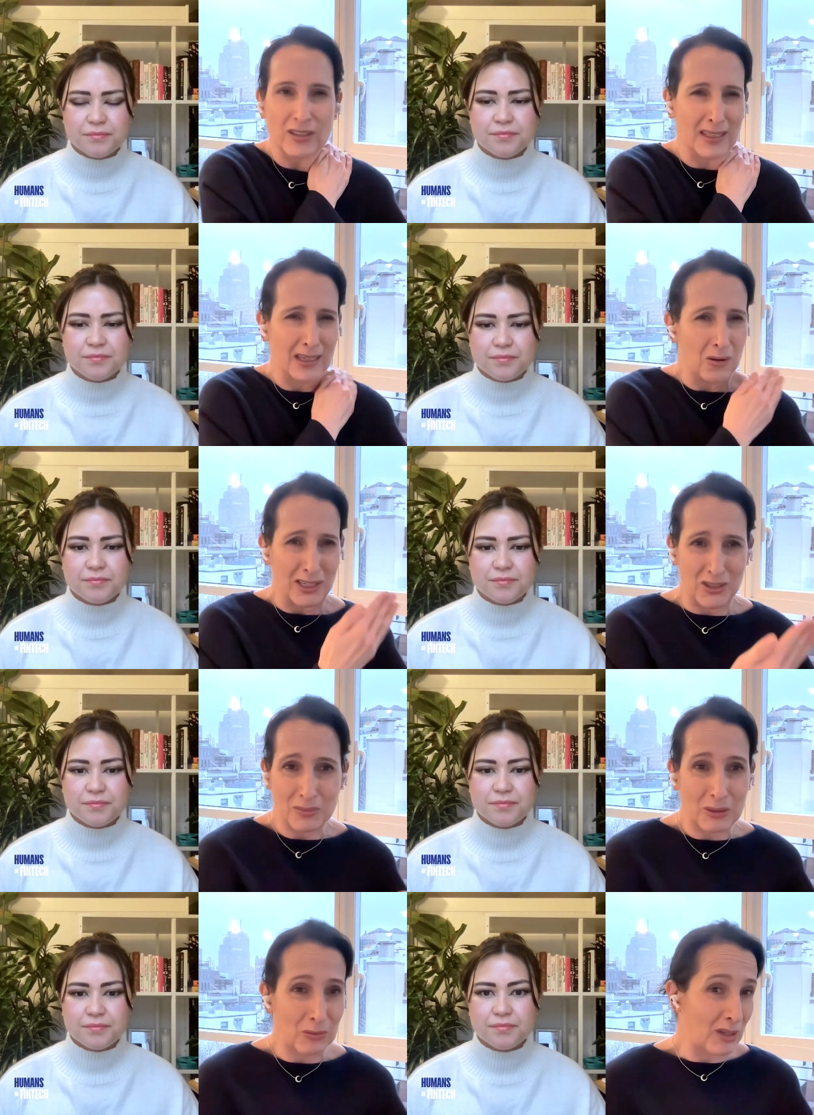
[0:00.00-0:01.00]
Speaker 1: she's like, "Oh, I
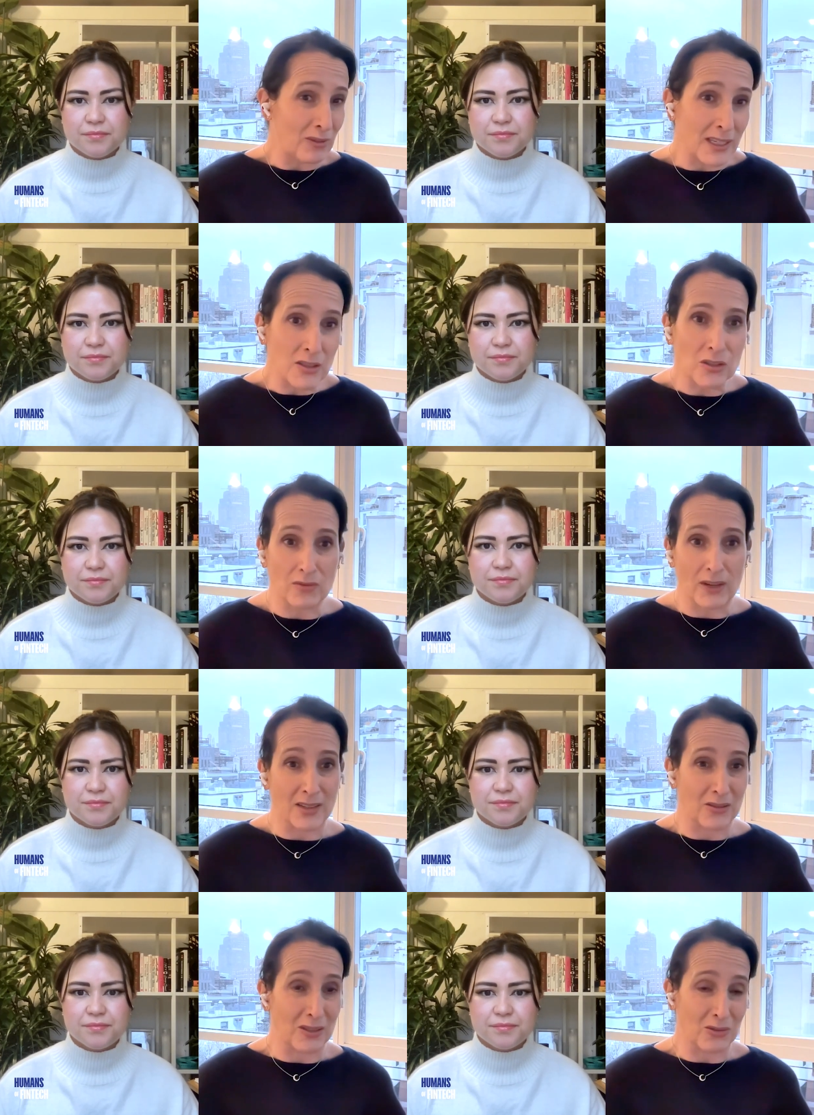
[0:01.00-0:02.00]
just met with my financial
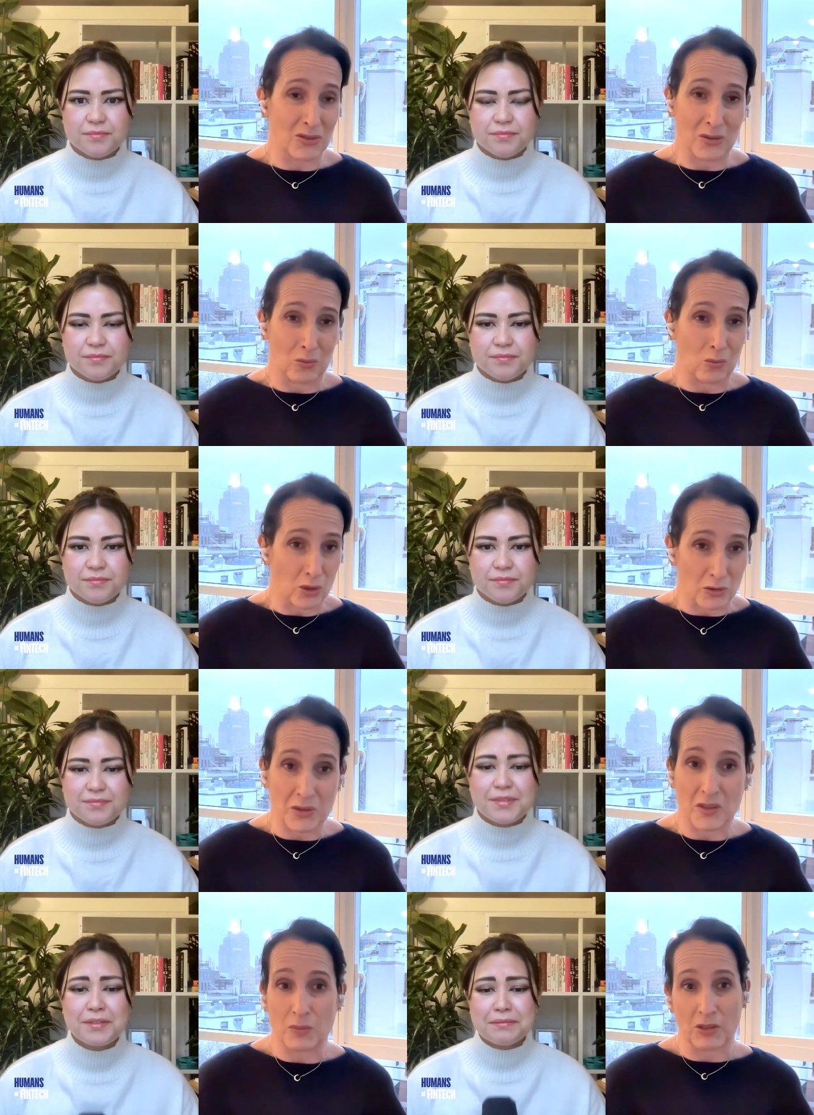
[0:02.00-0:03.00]
advisor, and it was it's just the
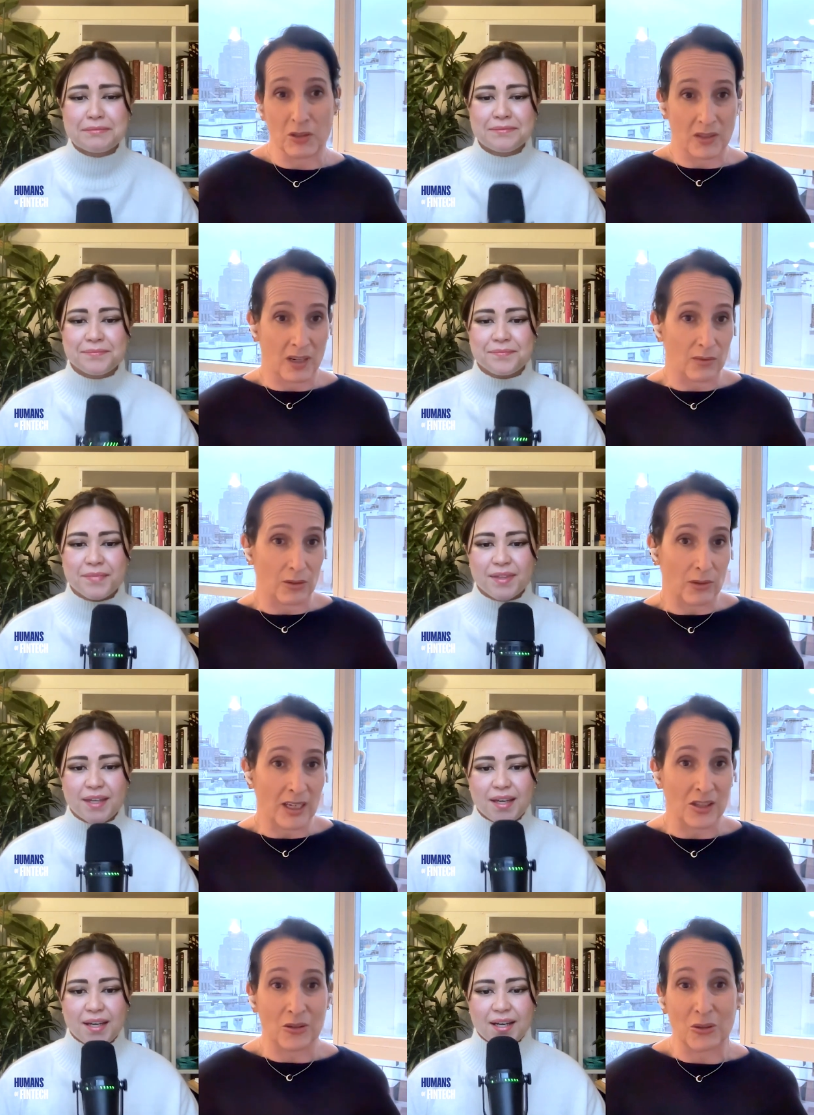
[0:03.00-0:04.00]
worst experience ever,
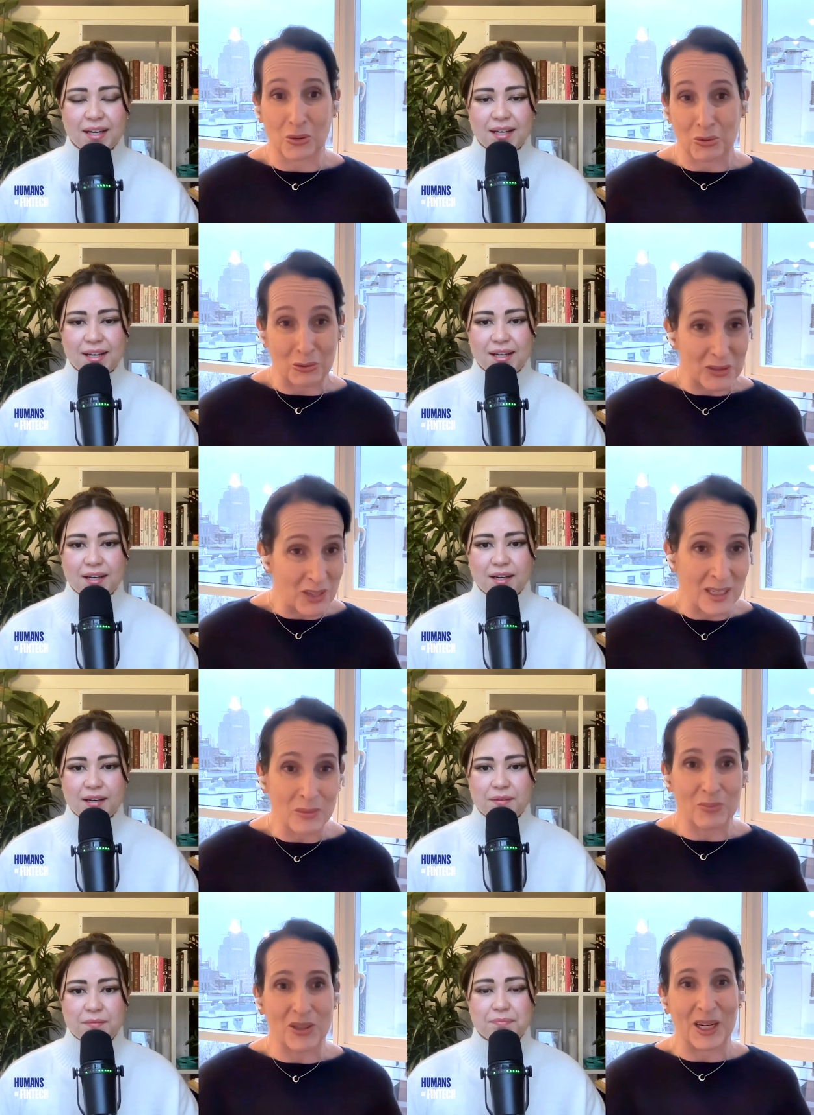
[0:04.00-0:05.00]
right? You go through a
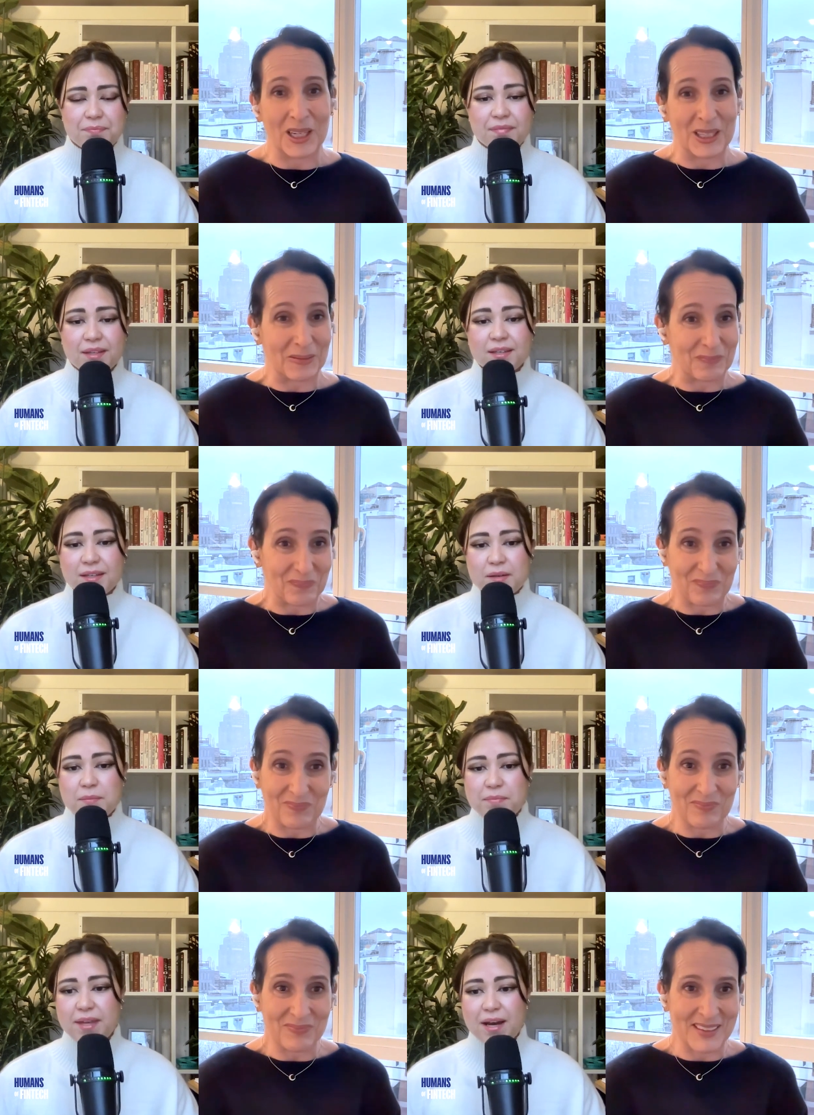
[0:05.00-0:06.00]
retirement plan and
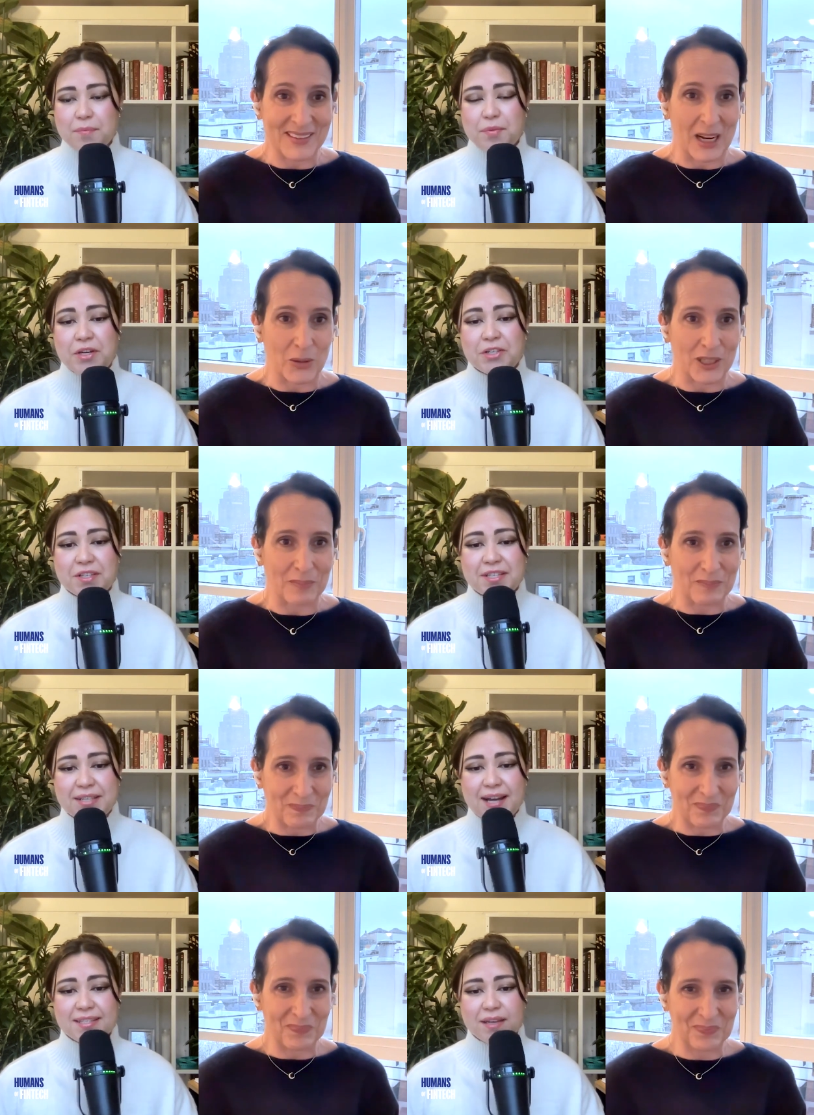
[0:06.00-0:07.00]
Speaker 2: yeah, pretty sure the
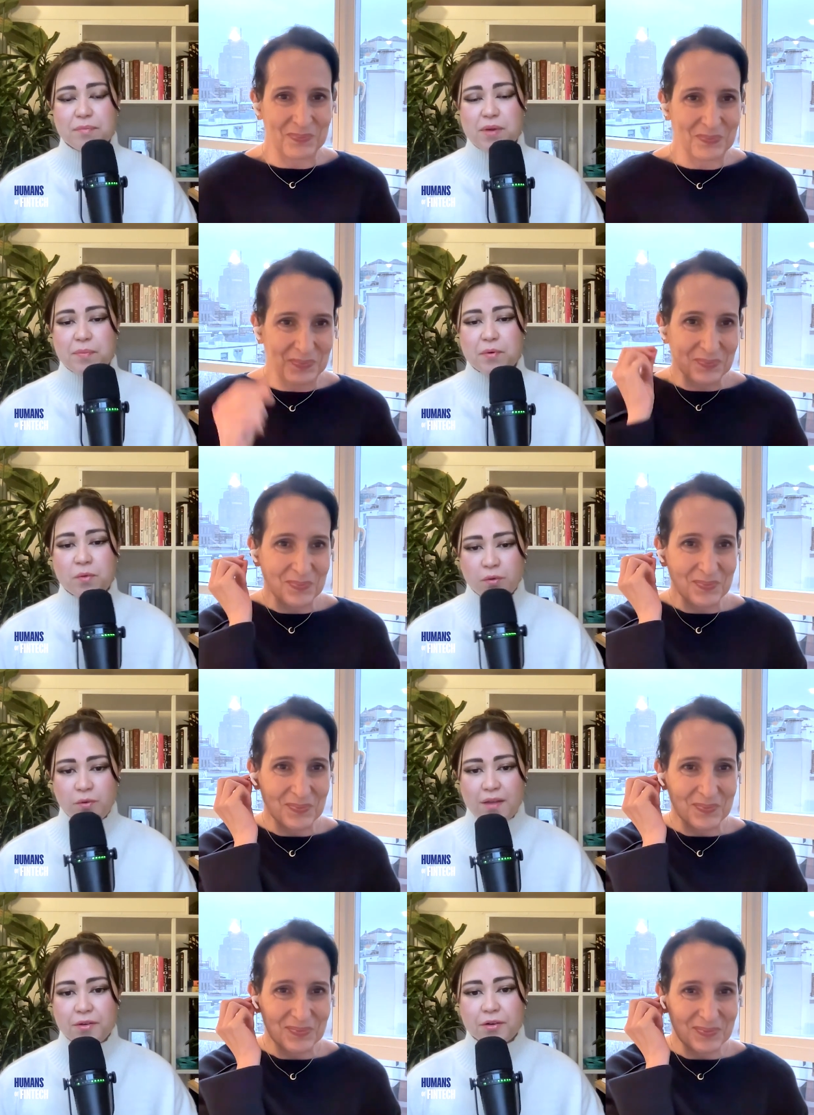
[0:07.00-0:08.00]
stats like people would
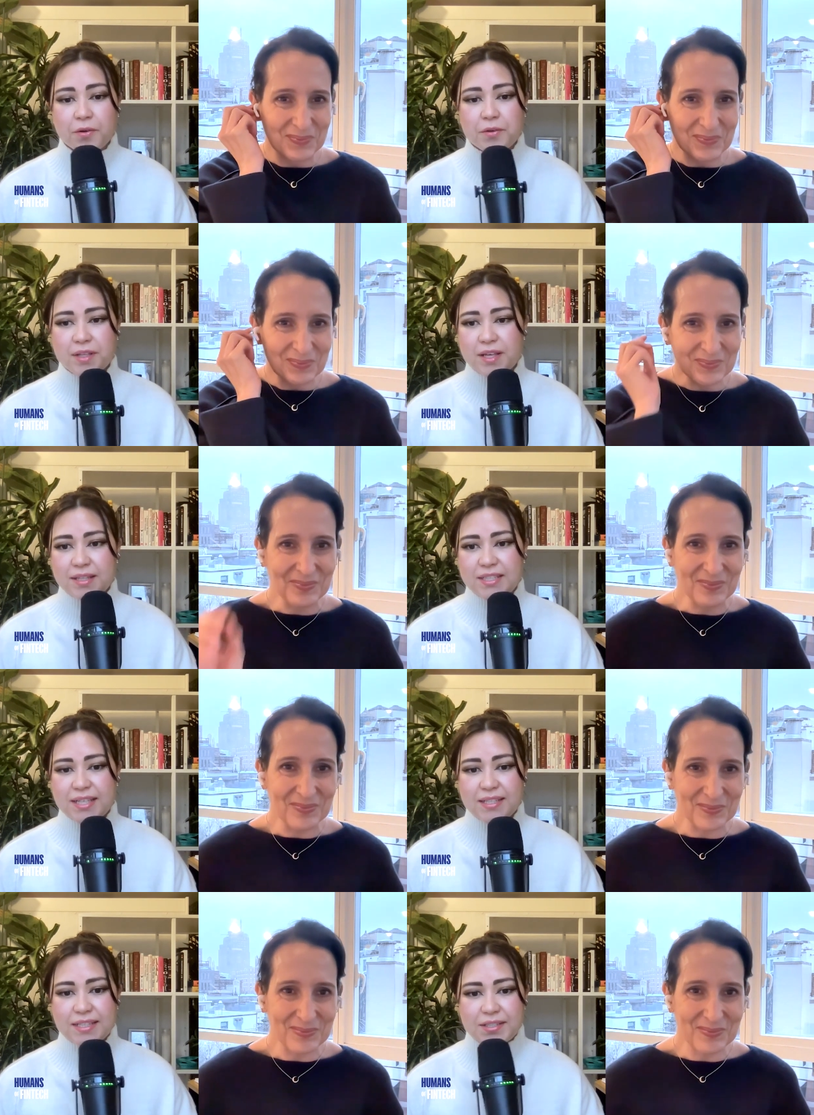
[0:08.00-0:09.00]
rather go to like the
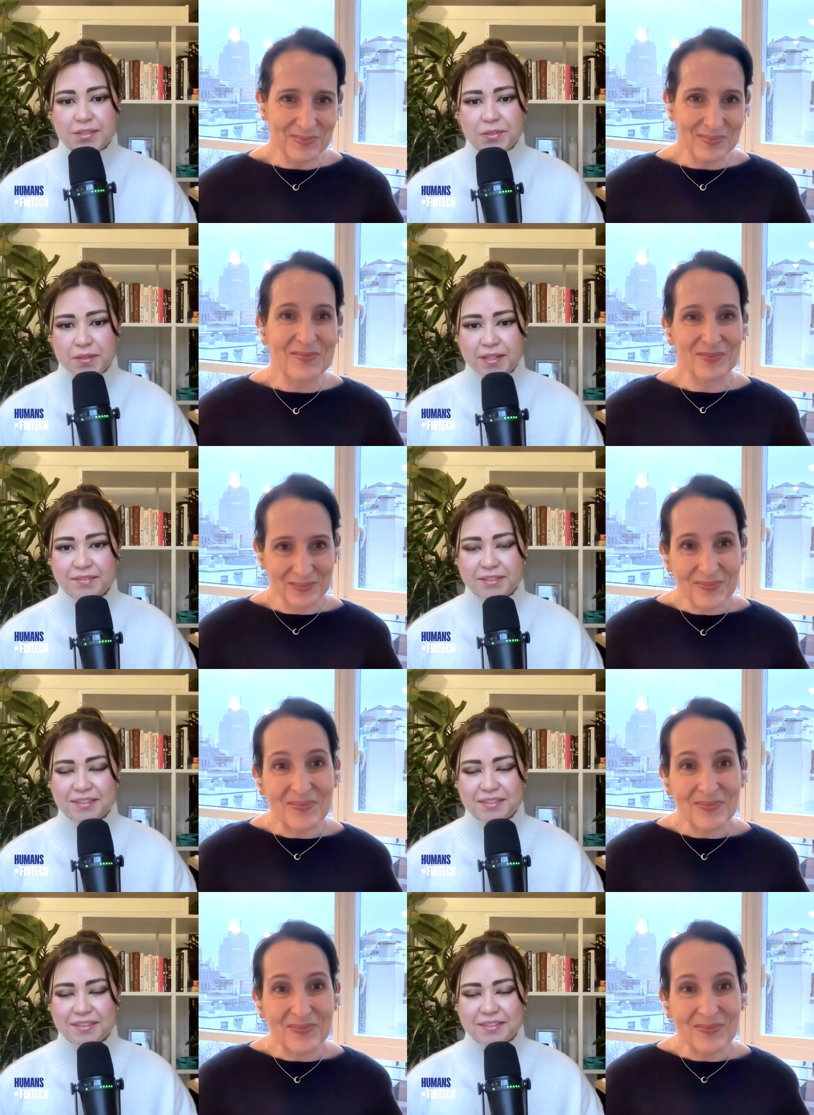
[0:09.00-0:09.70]
dentist or whatever